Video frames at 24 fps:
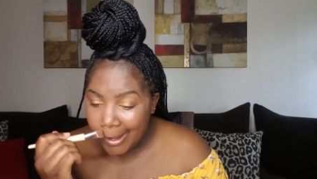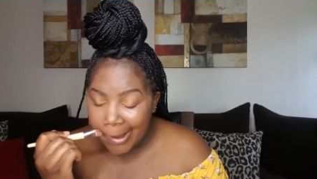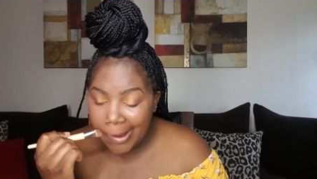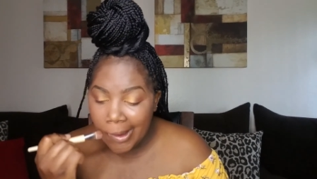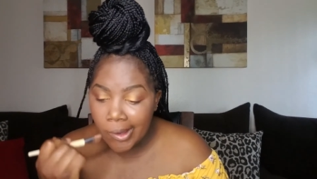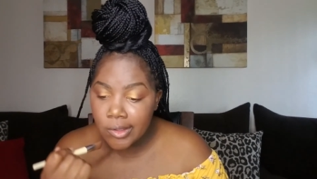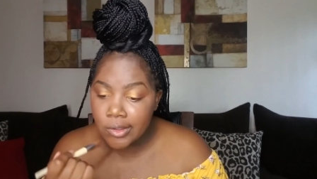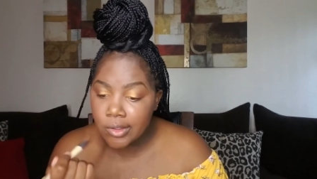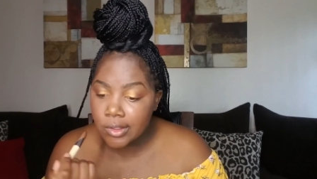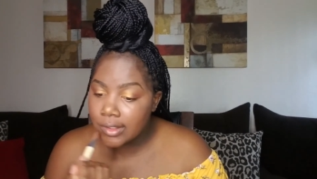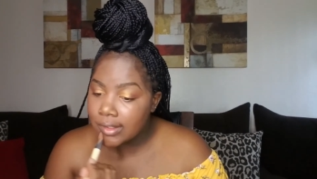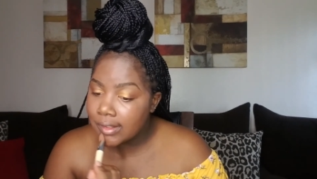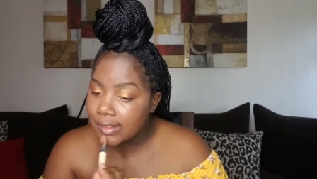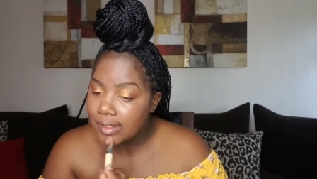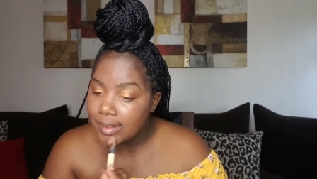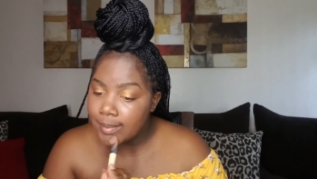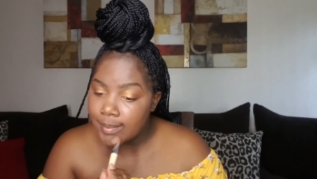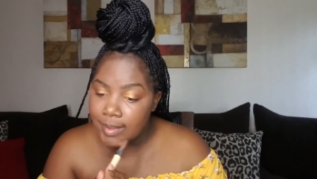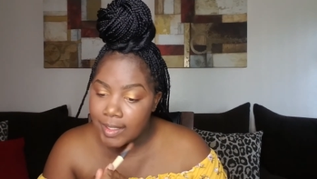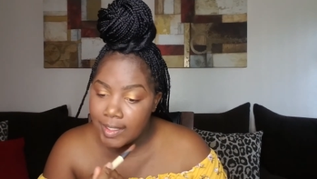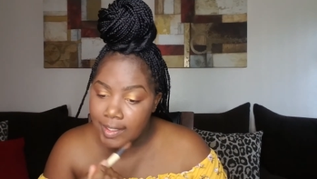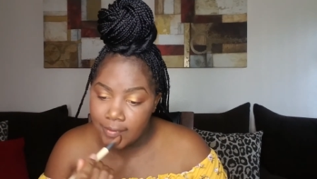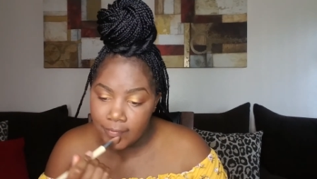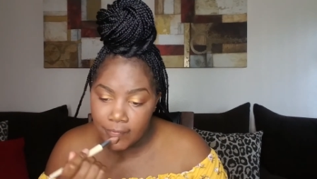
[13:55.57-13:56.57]
As you can see,
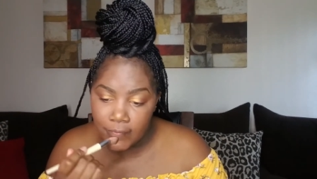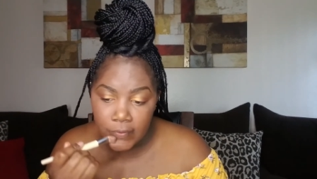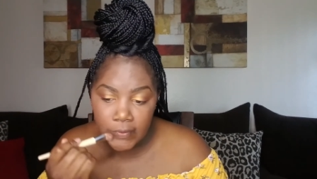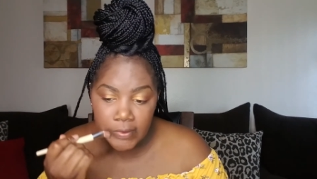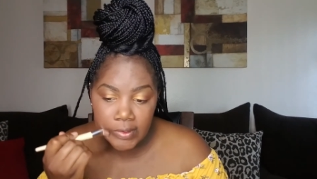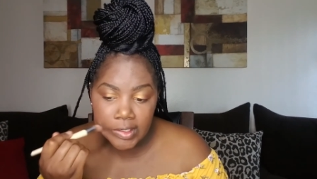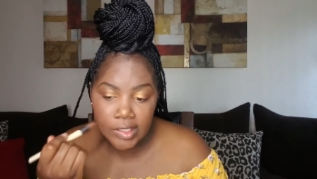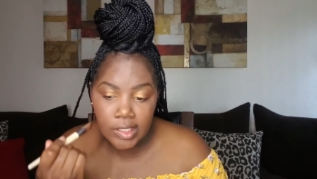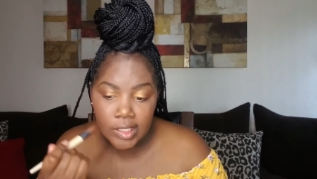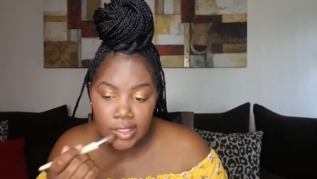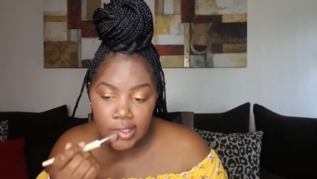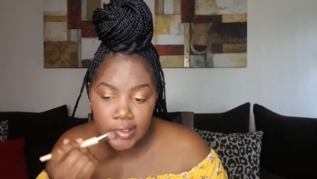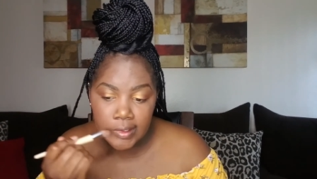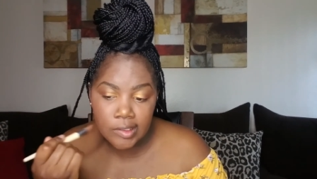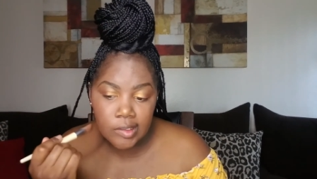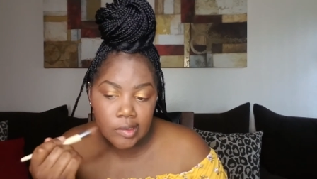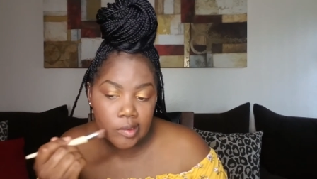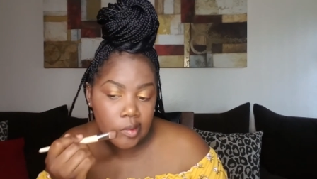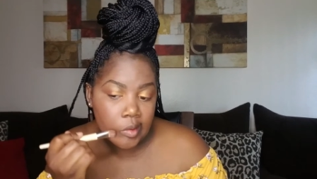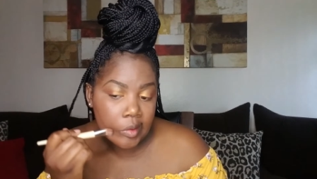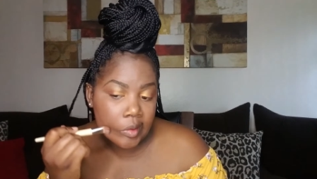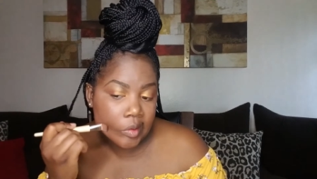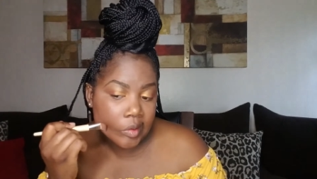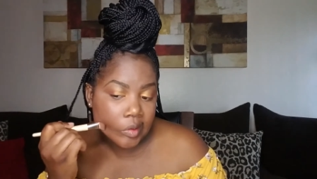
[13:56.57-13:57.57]
my forehead
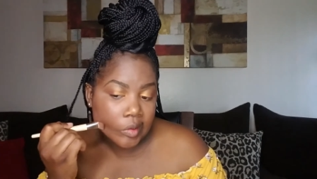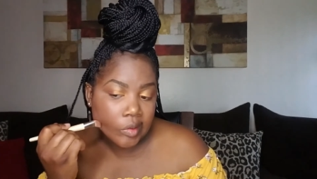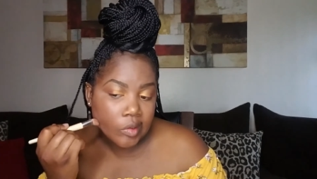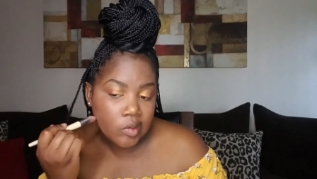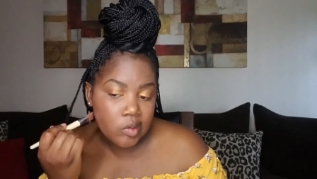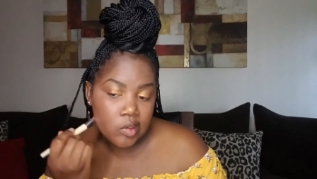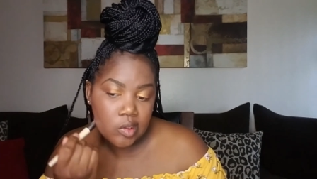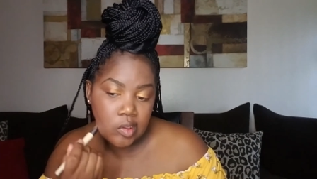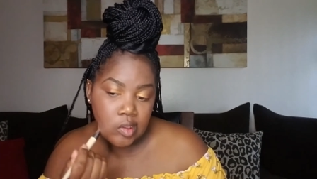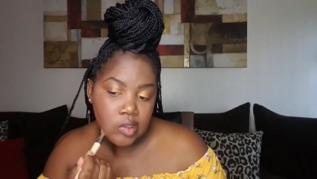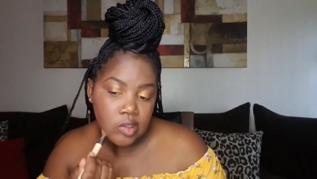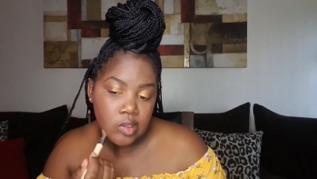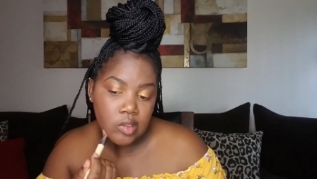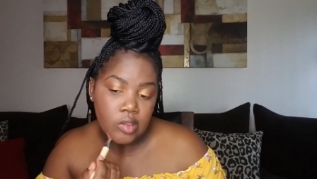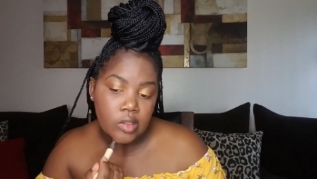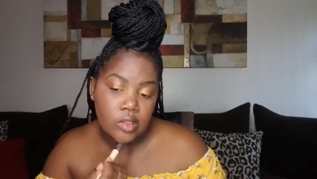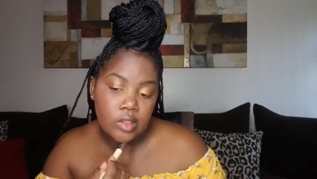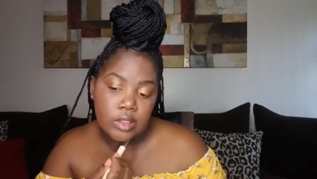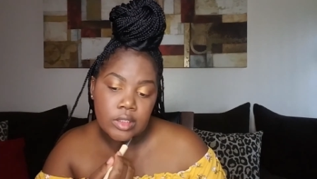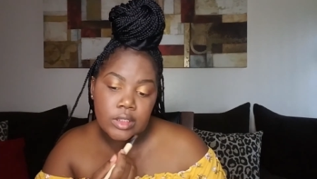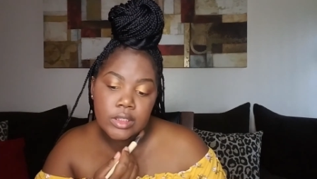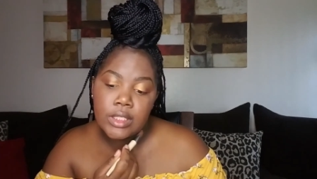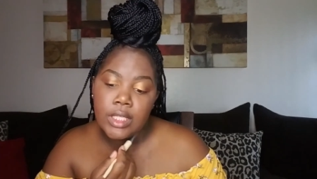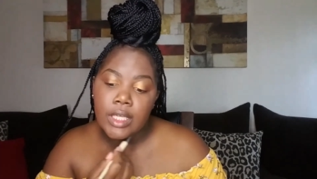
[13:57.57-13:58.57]

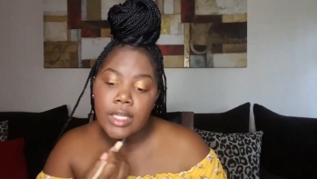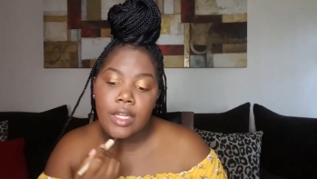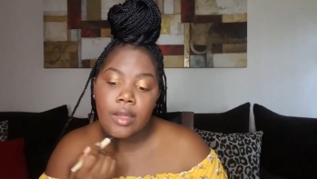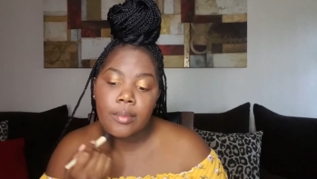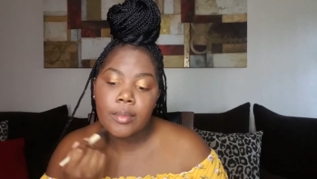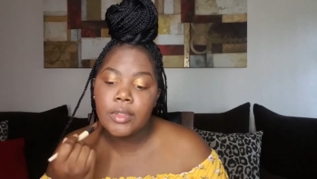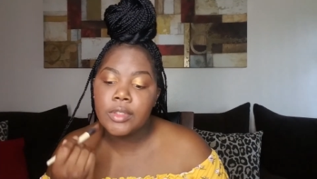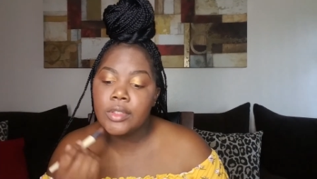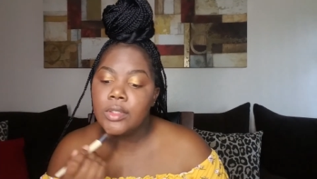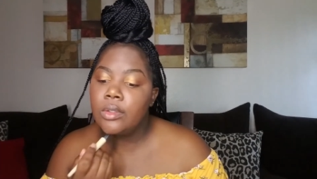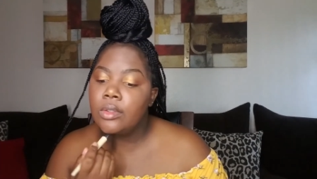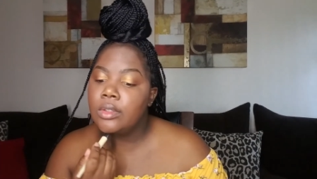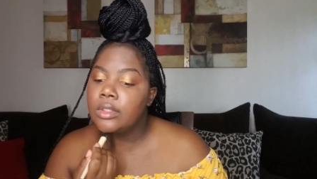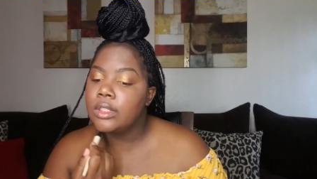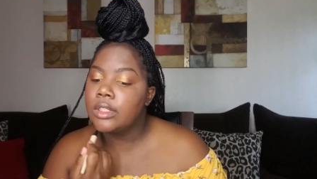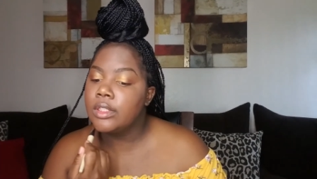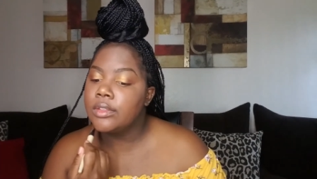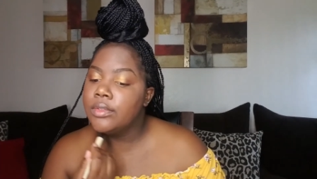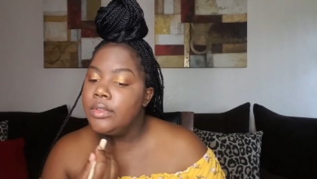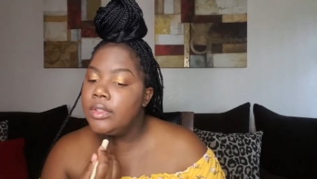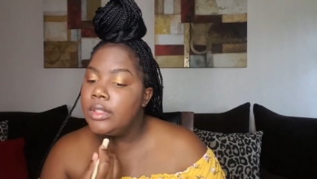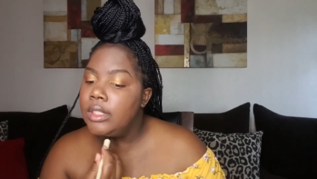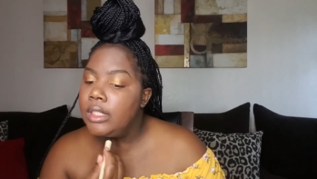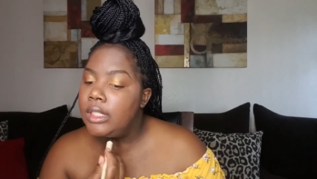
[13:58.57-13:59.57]
looks like I'm a totally
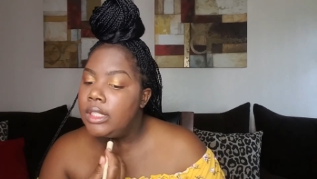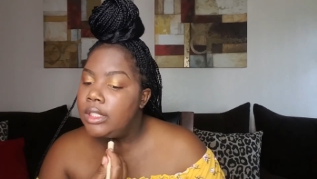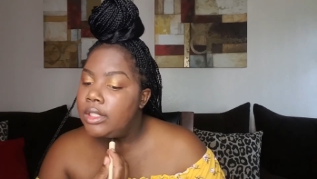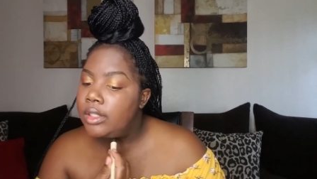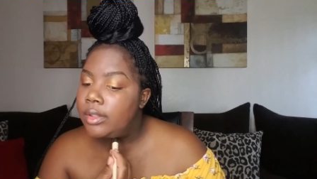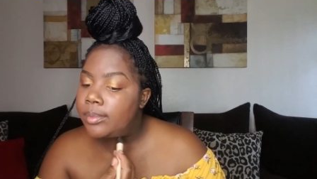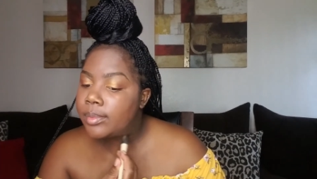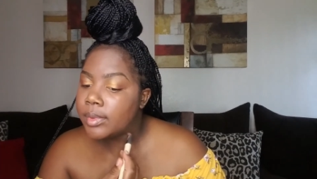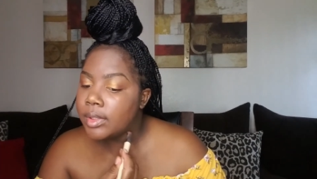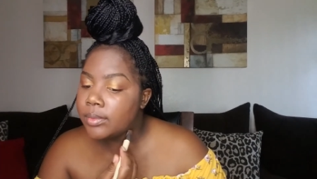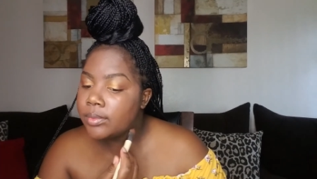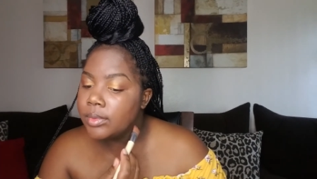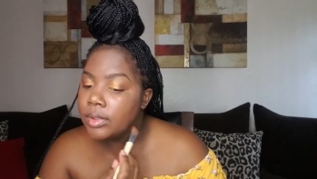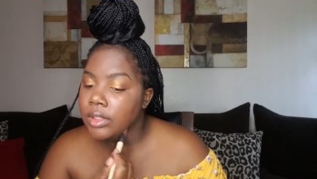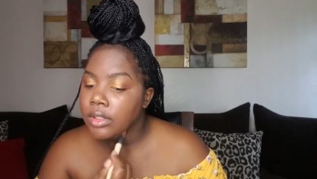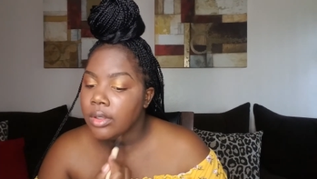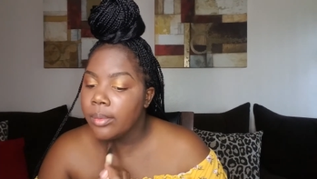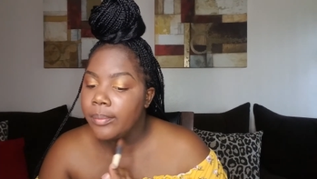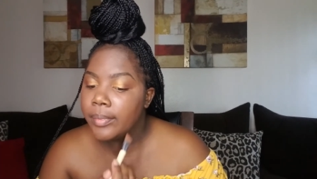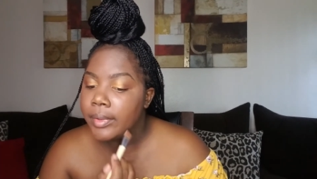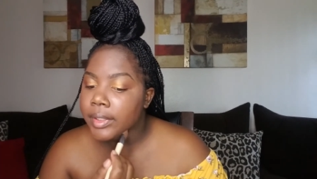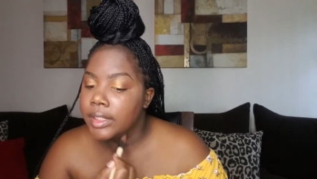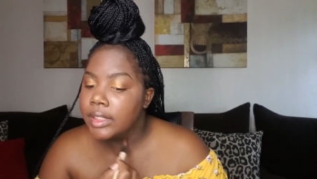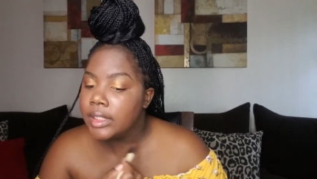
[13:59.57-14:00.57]
different color, but we're
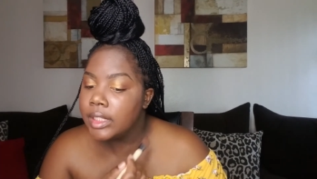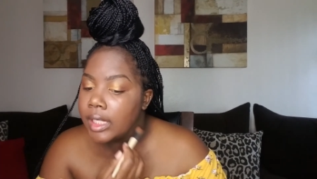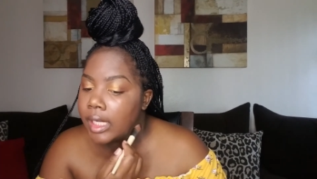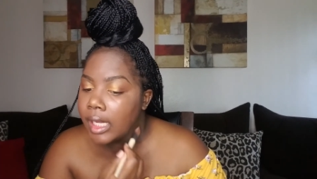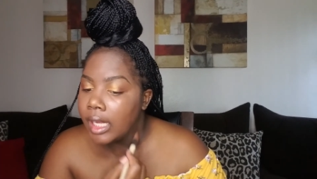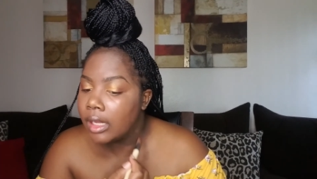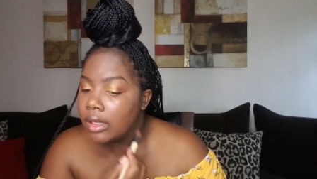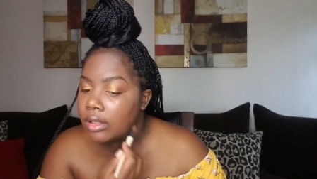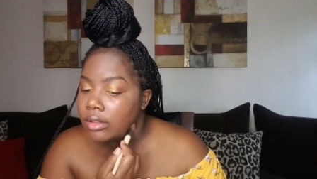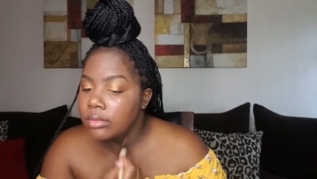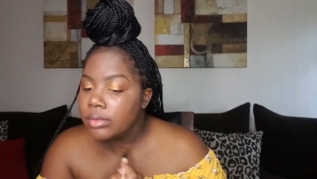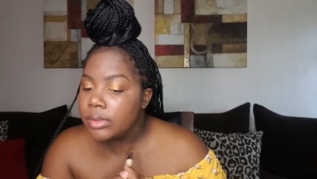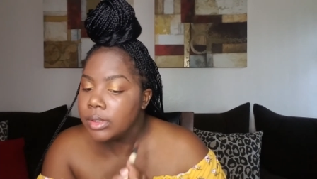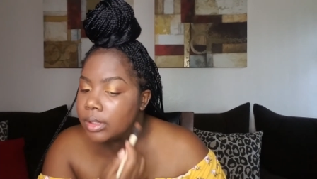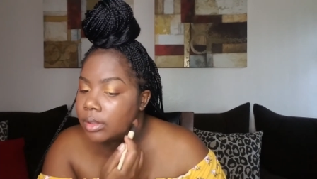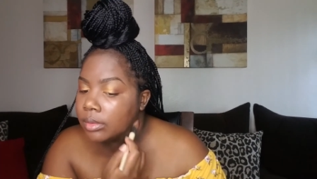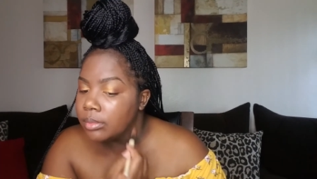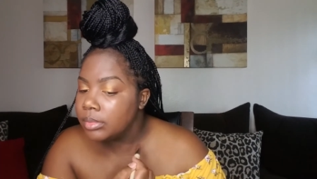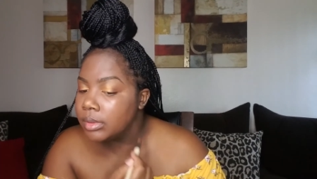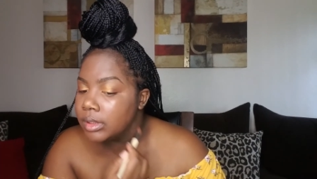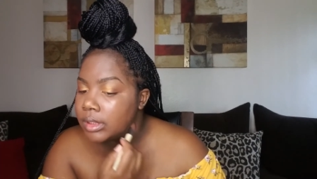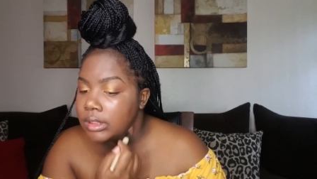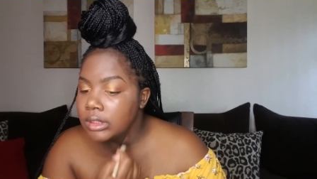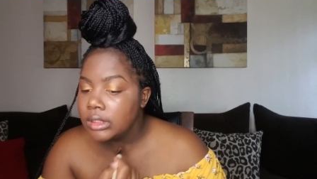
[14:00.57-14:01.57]
gonna blend it out, we're gonna
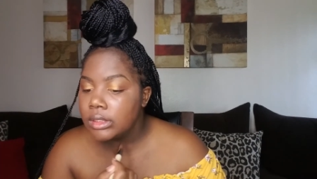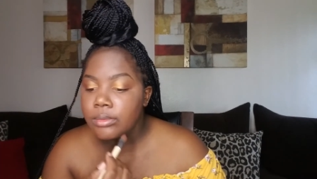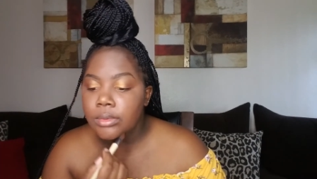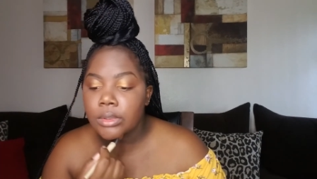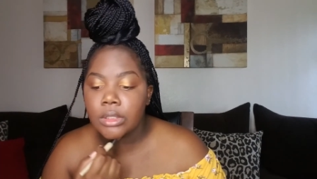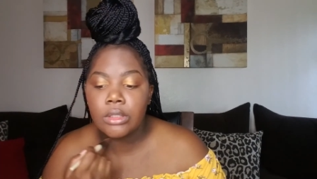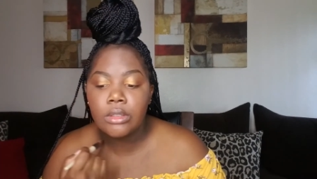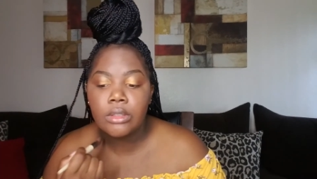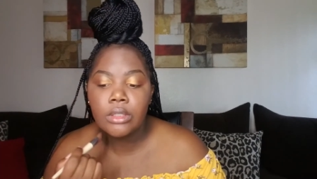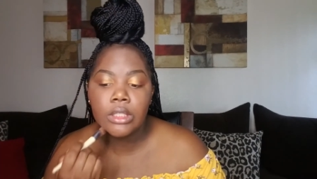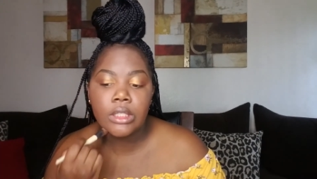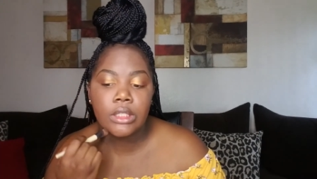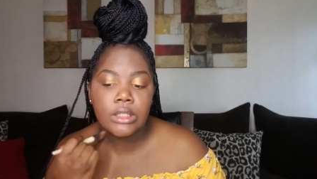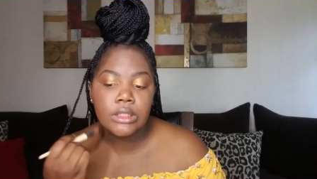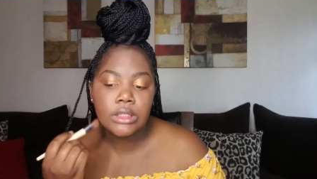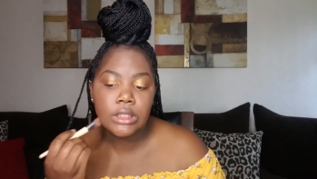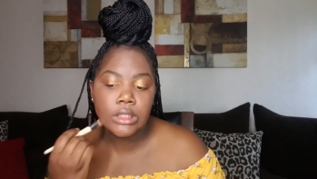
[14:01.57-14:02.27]
blend it, we're gonna get it